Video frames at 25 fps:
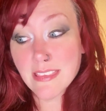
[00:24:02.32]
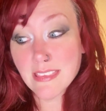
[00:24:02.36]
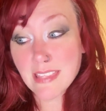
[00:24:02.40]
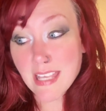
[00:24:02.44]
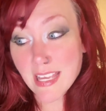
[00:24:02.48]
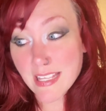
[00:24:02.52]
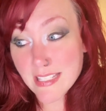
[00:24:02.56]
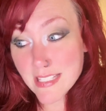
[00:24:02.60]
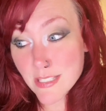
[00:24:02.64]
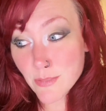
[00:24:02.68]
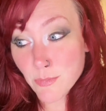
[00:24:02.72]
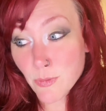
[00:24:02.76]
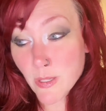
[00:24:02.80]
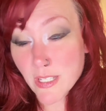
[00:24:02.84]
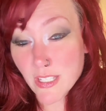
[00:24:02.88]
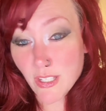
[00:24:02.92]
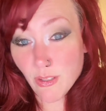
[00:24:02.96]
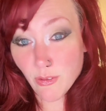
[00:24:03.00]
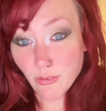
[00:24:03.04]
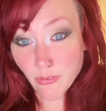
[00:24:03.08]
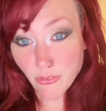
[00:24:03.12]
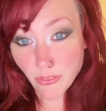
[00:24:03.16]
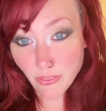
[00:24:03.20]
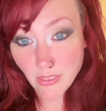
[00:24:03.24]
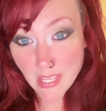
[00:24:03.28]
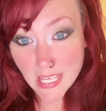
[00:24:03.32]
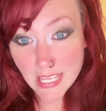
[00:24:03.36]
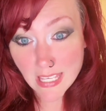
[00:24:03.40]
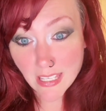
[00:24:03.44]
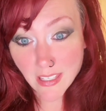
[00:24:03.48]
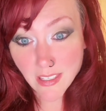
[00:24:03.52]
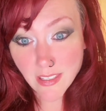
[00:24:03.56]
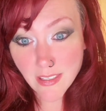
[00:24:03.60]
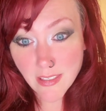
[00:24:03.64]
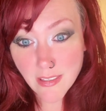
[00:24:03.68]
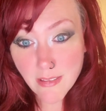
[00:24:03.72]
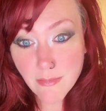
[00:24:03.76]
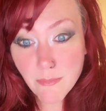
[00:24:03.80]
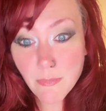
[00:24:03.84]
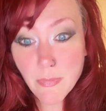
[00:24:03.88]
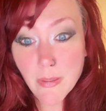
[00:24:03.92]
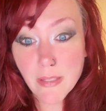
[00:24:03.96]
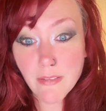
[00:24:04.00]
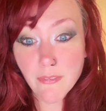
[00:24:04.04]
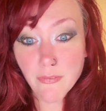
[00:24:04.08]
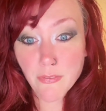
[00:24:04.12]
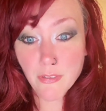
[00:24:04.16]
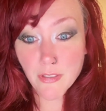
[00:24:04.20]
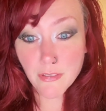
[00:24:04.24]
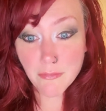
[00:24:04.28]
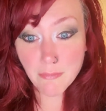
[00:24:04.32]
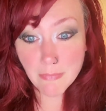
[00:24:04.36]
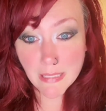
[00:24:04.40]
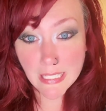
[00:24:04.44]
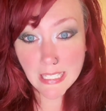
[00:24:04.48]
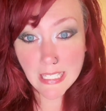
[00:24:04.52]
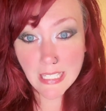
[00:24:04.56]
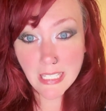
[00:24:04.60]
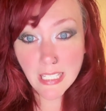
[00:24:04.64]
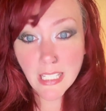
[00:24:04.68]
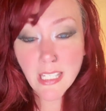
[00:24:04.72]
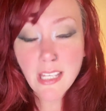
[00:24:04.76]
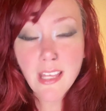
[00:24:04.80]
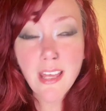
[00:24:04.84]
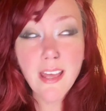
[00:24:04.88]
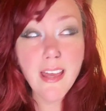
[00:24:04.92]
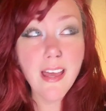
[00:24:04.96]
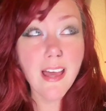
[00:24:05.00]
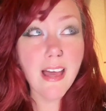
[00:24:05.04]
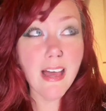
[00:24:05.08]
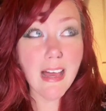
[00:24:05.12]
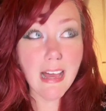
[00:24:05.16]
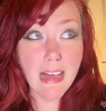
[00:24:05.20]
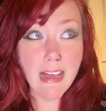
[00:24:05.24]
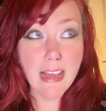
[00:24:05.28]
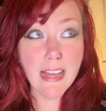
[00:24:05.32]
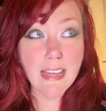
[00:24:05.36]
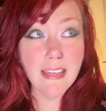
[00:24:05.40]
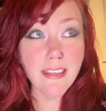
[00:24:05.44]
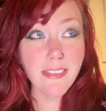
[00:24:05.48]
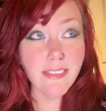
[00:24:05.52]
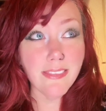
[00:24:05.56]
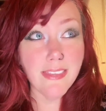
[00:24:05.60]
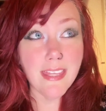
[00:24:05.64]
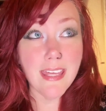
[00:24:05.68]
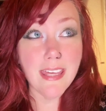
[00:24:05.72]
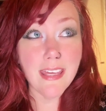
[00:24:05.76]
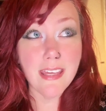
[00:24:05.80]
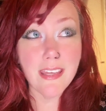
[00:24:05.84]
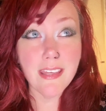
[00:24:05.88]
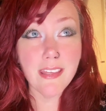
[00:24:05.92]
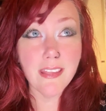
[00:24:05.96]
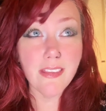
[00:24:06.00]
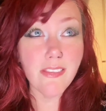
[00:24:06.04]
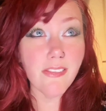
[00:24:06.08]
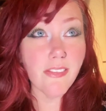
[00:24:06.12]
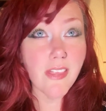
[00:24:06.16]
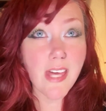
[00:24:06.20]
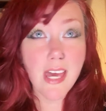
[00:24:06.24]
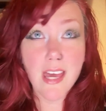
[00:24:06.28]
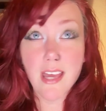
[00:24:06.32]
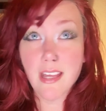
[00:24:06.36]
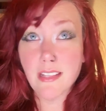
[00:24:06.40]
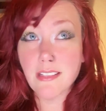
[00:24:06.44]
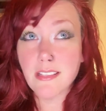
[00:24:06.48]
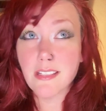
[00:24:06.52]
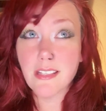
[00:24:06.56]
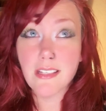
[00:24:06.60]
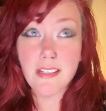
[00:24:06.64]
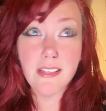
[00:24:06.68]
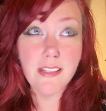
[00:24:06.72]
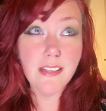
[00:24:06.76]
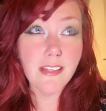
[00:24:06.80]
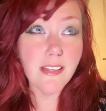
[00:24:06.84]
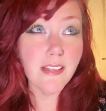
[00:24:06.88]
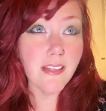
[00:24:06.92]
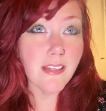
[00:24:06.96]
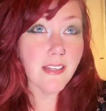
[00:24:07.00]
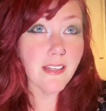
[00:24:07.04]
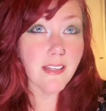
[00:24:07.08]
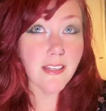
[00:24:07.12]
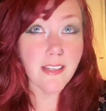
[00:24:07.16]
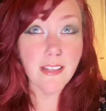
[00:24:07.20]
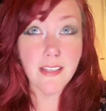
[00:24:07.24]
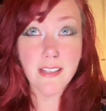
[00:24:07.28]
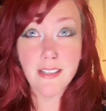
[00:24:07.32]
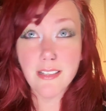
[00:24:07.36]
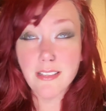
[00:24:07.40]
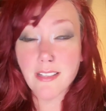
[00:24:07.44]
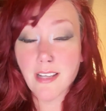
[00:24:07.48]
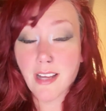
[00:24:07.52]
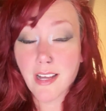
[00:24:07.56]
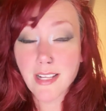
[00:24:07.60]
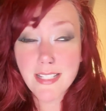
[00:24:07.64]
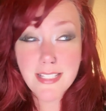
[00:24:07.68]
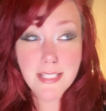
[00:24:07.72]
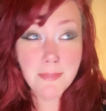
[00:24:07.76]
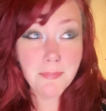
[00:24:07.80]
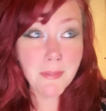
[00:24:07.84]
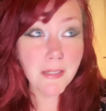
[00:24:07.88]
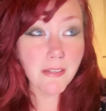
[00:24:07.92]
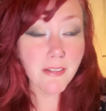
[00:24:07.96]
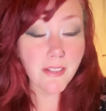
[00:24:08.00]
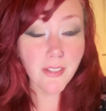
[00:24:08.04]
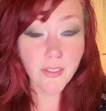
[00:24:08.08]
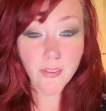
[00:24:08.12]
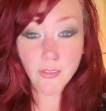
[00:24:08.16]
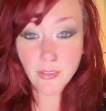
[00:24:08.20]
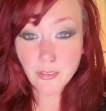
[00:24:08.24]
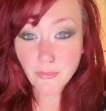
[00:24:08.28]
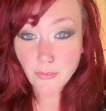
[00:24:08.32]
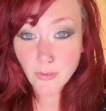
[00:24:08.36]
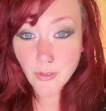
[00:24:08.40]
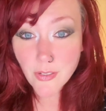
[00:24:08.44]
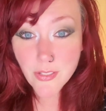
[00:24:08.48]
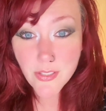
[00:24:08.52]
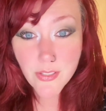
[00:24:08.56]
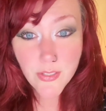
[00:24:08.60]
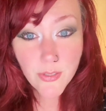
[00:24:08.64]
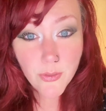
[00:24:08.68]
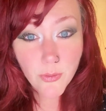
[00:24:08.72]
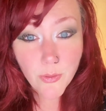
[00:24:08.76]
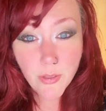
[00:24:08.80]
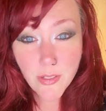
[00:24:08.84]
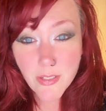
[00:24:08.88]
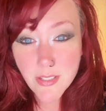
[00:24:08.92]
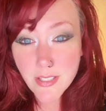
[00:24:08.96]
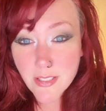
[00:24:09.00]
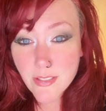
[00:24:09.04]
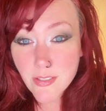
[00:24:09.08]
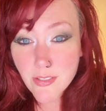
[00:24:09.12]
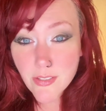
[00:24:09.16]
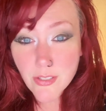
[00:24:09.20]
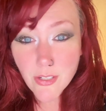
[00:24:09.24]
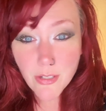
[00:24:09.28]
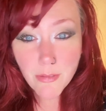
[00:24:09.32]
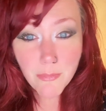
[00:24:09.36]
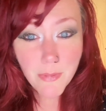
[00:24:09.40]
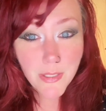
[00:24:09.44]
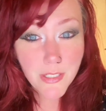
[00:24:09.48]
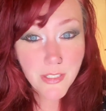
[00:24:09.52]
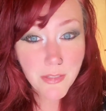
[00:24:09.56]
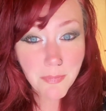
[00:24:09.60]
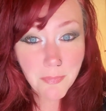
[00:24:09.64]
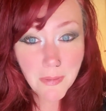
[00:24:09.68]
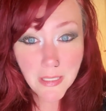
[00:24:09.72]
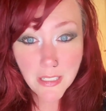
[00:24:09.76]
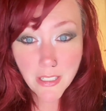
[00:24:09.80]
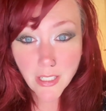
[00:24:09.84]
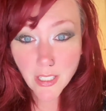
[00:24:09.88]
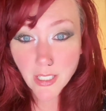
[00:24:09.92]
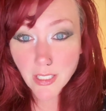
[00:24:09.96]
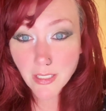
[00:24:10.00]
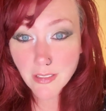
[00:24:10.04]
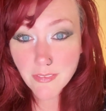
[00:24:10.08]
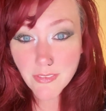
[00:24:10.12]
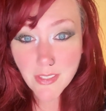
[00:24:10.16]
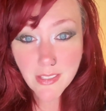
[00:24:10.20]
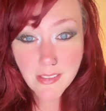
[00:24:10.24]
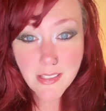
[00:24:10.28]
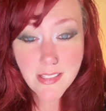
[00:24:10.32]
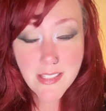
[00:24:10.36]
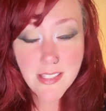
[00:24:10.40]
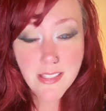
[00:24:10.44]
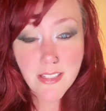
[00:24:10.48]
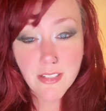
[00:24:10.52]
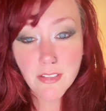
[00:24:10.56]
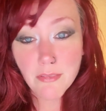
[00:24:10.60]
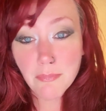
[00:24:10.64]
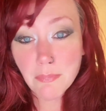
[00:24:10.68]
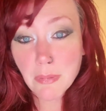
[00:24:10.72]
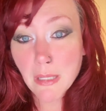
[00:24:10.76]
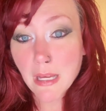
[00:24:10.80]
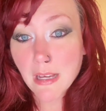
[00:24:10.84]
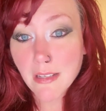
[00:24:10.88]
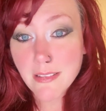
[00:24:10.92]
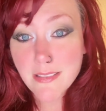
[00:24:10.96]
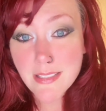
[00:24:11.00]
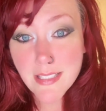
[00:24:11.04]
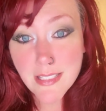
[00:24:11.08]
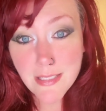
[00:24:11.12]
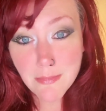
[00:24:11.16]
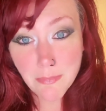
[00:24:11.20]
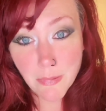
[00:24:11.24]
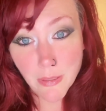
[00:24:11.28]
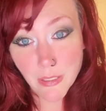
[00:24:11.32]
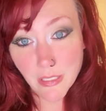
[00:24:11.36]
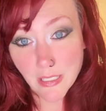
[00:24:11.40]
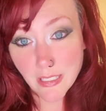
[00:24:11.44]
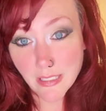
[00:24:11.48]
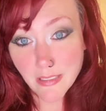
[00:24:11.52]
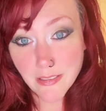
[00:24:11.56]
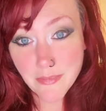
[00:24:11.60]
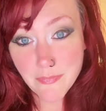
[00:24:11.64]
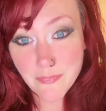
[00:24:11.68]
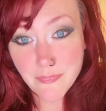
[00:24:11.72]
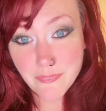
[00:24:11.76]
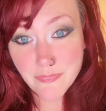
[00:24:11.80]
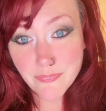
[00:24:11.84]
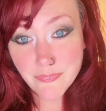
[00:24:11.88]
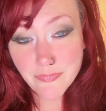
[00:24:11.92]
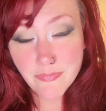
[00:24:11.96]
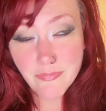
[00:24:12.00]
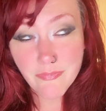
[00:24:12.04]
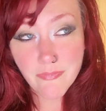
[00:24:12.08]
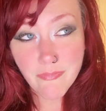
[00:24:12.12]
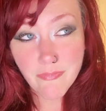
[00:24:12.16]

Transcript: that that's what you think. But for me, I think that God, Spirit, Universe, Source is so much bigger than this little box that's put in.